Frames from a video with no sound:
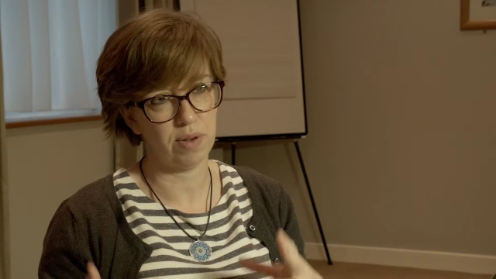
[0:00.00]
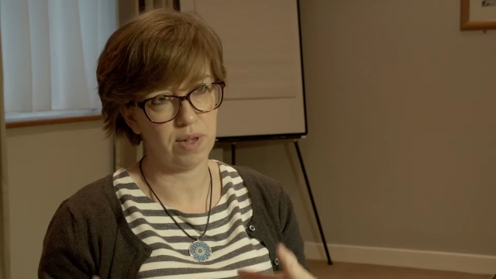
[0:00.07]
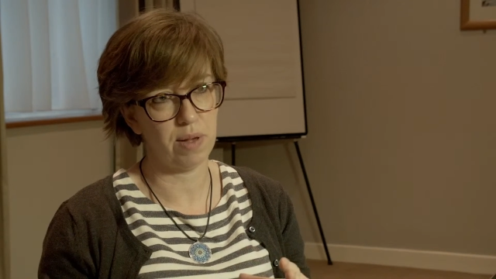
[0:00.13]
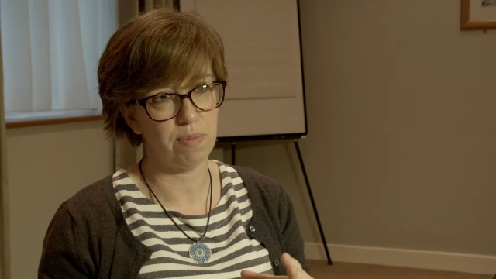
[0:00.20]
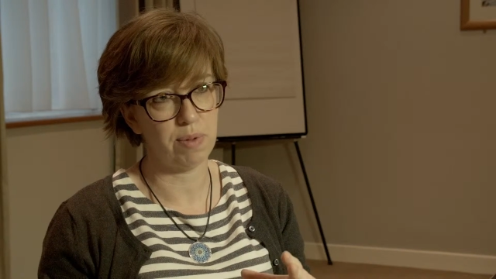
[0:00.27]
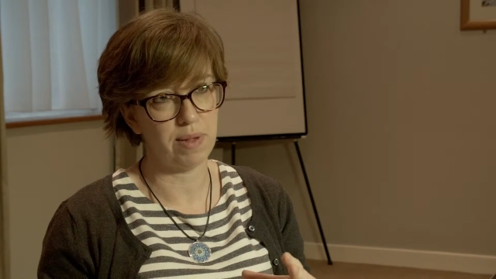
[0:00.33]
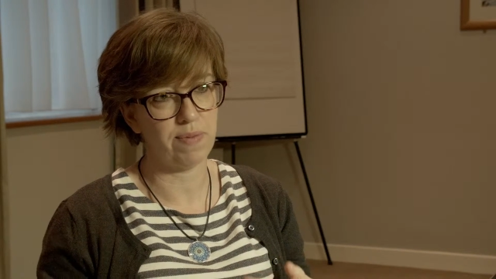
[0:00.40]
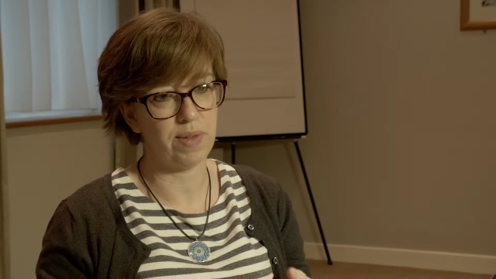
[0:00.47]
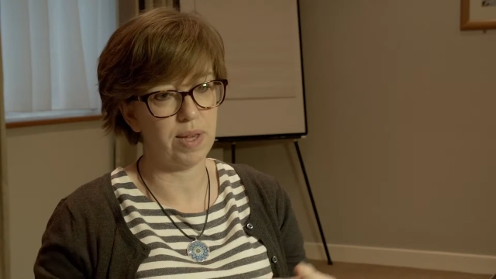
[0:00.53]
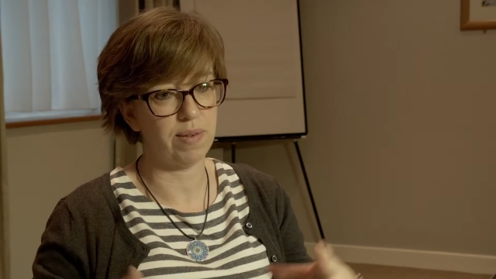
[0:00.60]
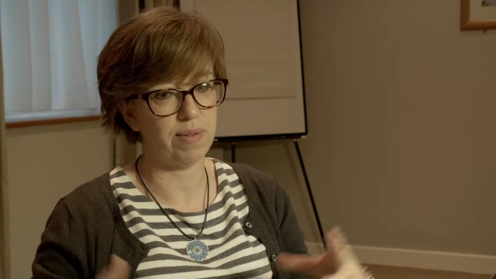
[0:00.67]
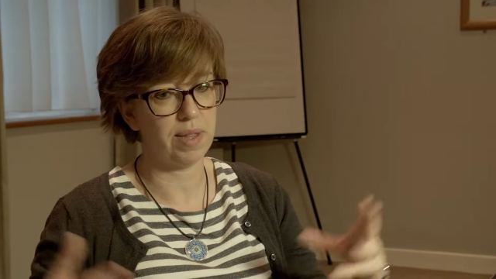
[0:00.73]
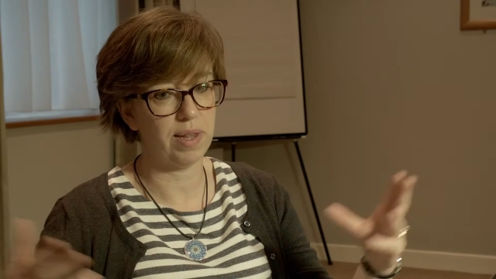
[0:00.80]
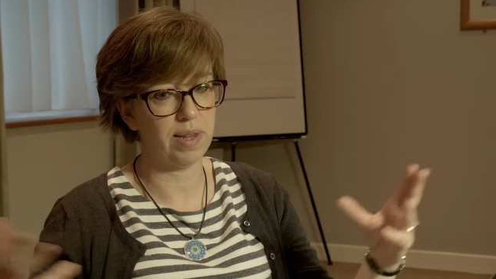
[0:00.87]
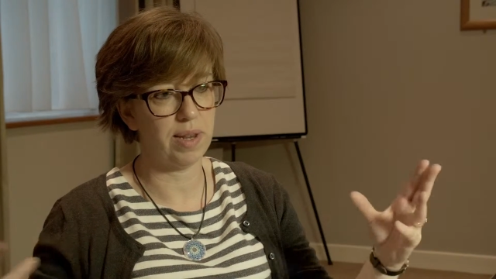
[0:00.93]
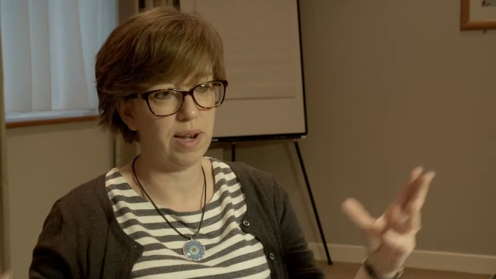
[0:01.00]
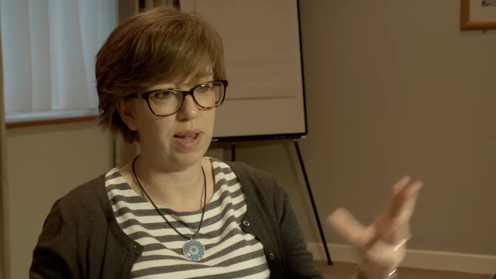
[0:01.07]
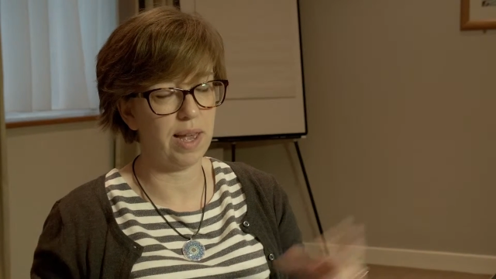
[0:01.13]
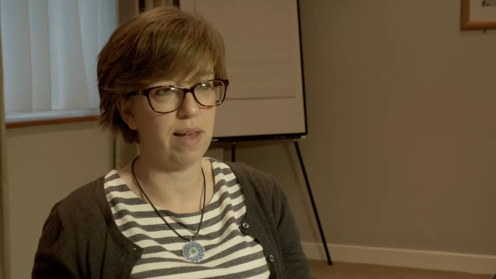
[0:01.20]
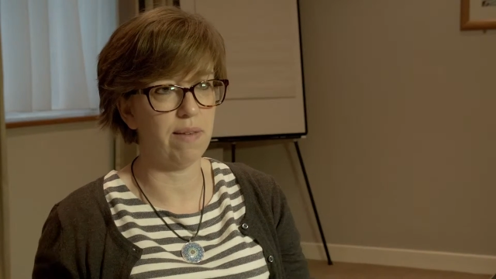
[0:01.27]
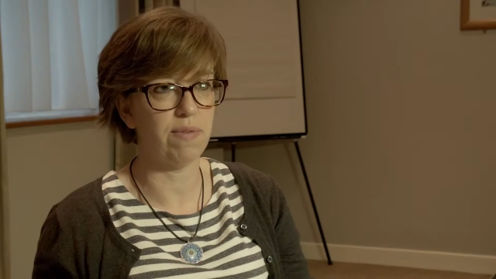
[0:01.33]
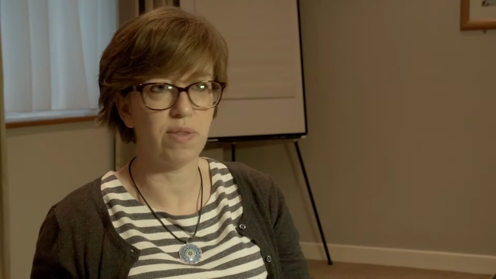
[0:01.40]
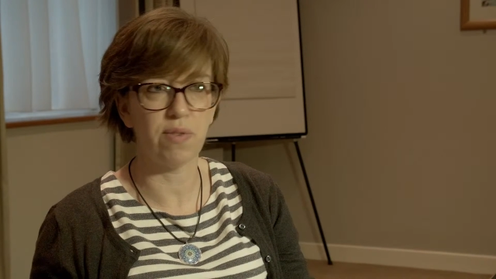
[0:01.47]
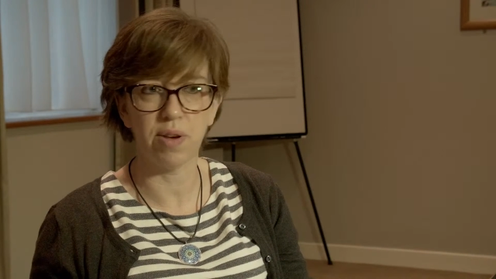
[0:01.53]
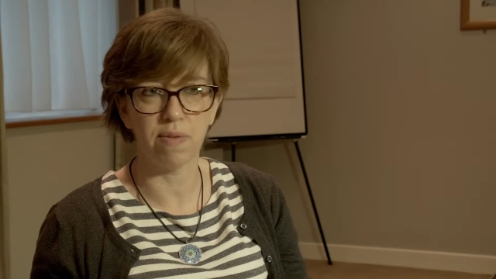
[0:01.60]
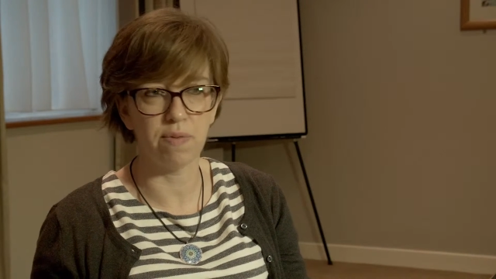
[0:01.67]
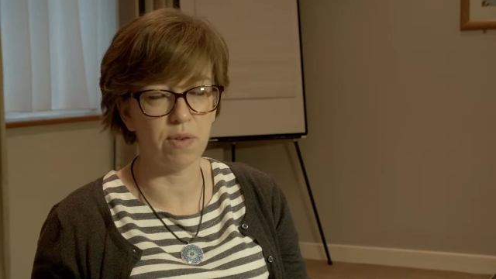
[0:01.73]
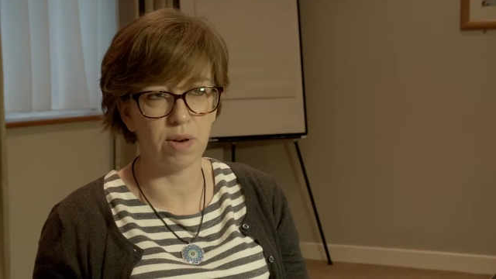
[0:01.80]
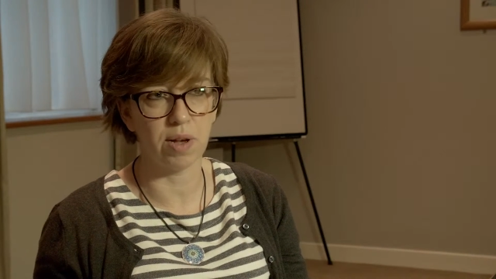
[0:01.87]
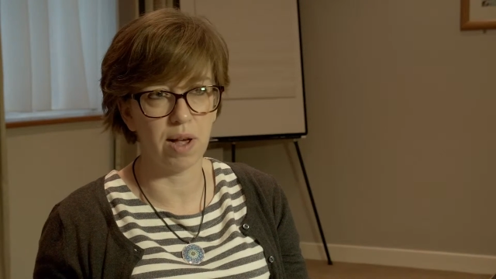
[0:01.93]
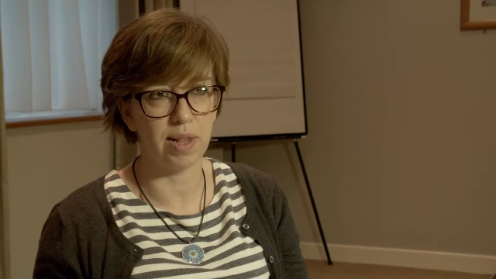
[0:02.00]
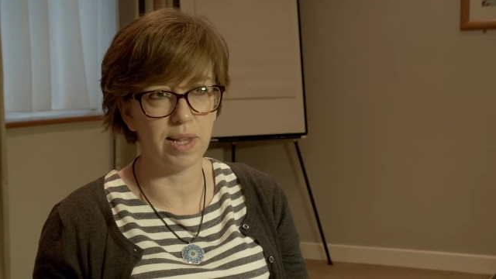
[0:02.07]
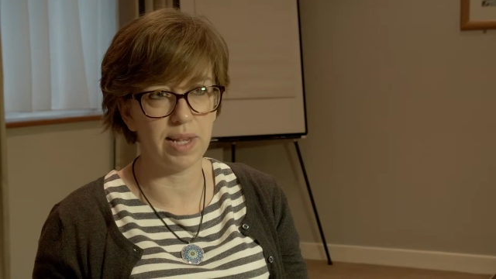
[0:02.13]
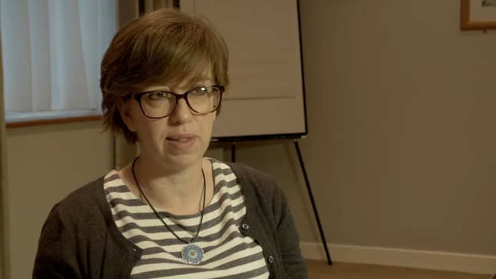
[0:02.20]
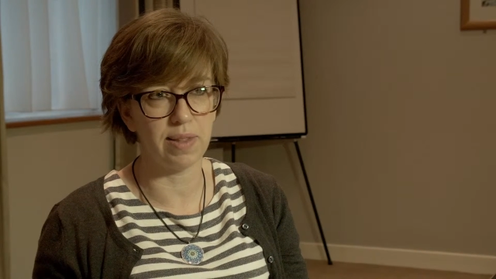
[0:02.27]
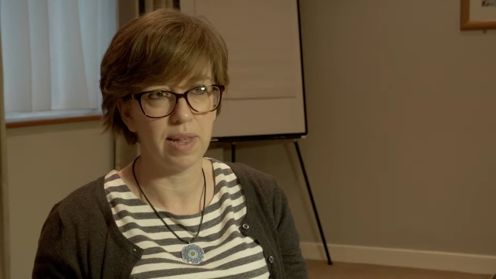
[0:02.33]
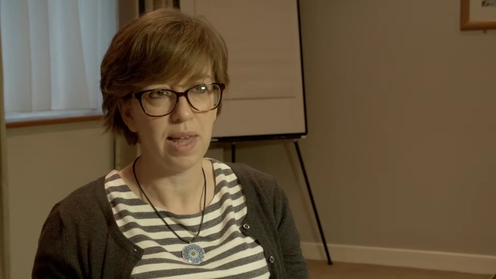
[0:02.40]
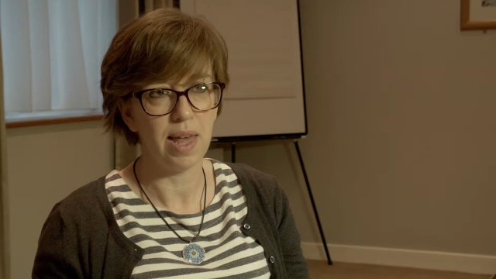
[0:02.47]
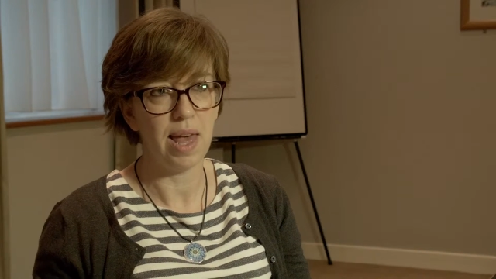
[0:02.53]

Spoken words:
a couple of years, and then I have 3 or 4 colleagues